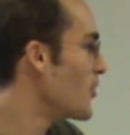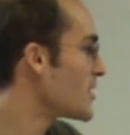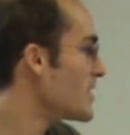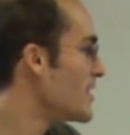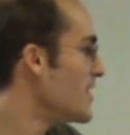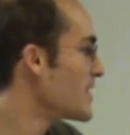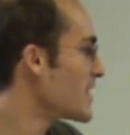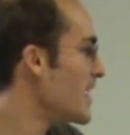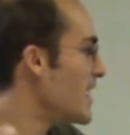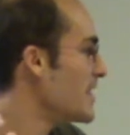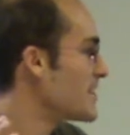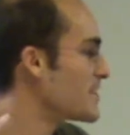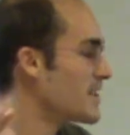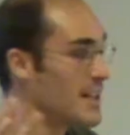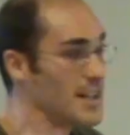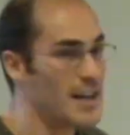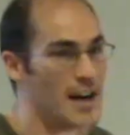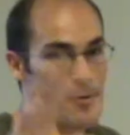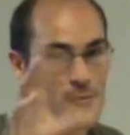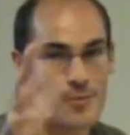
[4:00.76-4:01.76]
6, 8,
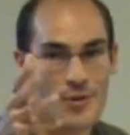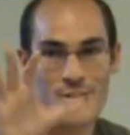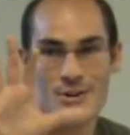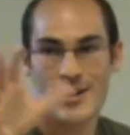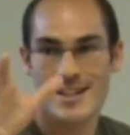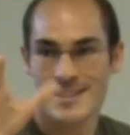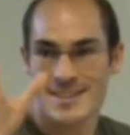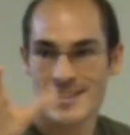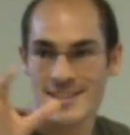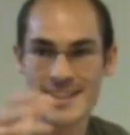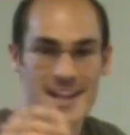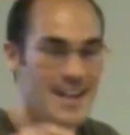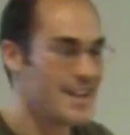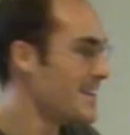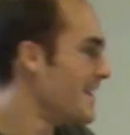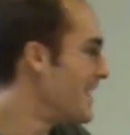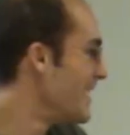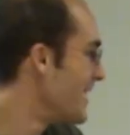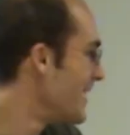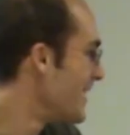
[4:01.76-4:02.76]
10 are more or less the
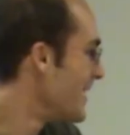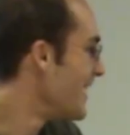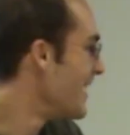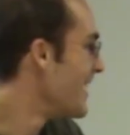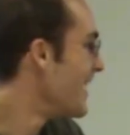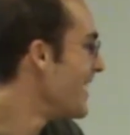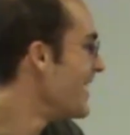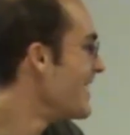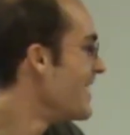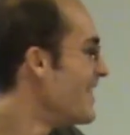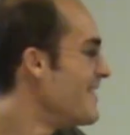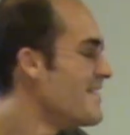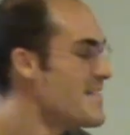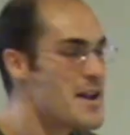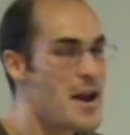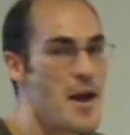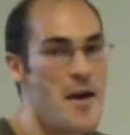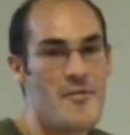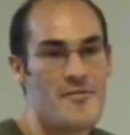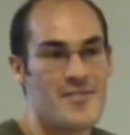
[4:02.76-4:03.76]
same.
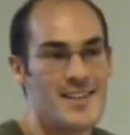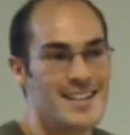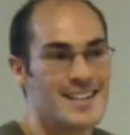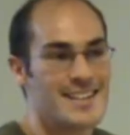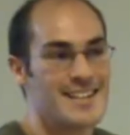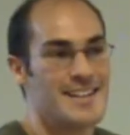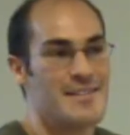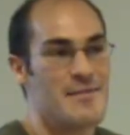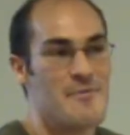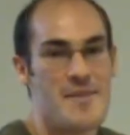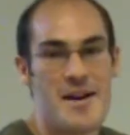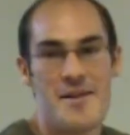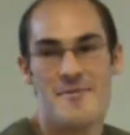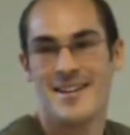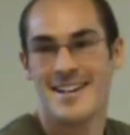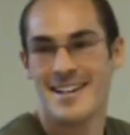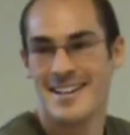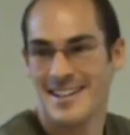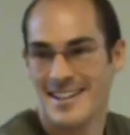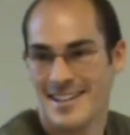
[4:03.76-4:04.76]
This
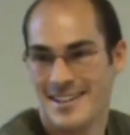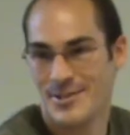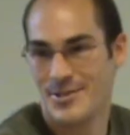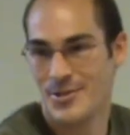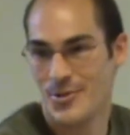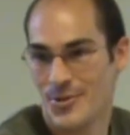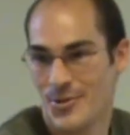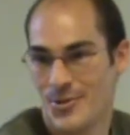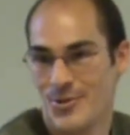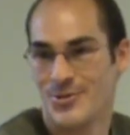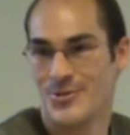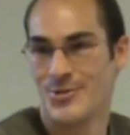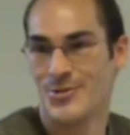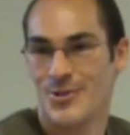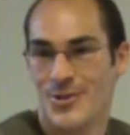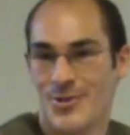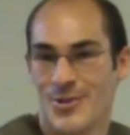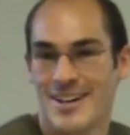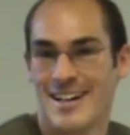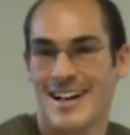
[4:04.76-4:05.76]
maybe you
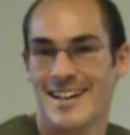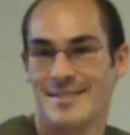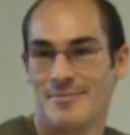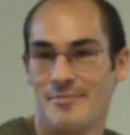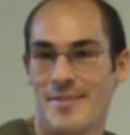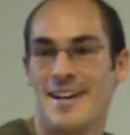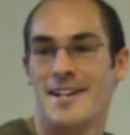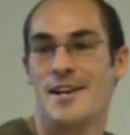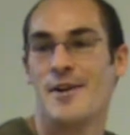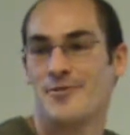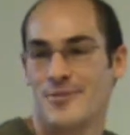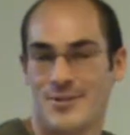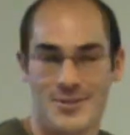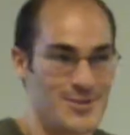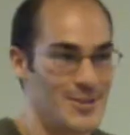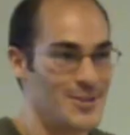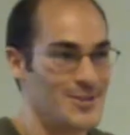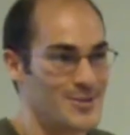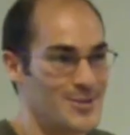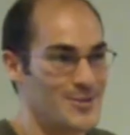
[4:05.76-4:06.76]
don't get many effort, no?